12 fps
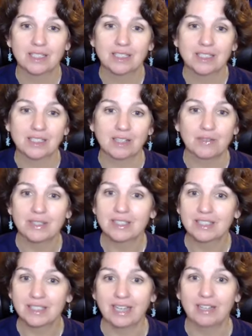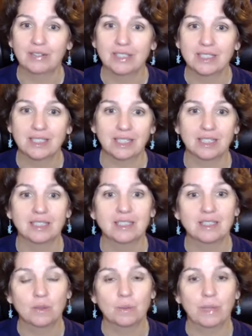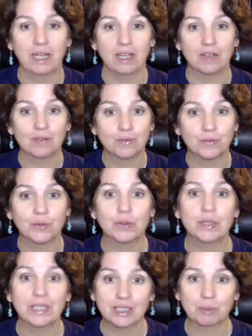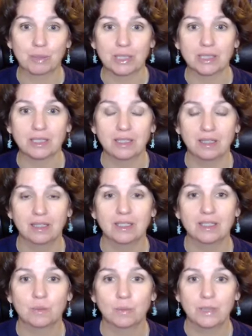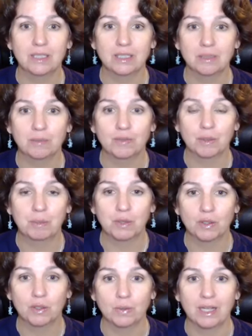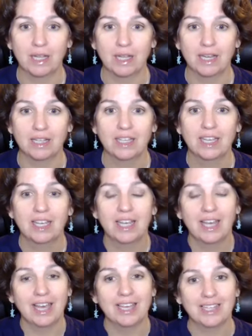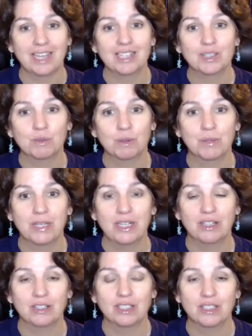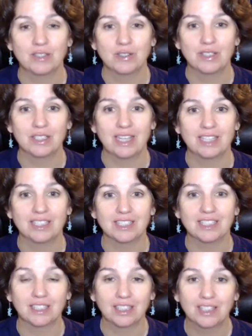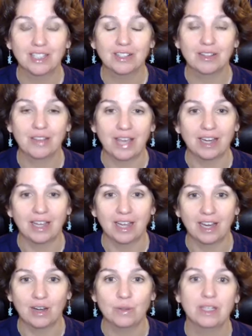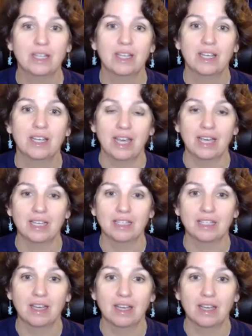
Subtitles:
stuff inside of us that gets in the way of fully expressing this wisdom from the gorilla. And that's what we're here to do today, is to clear that out and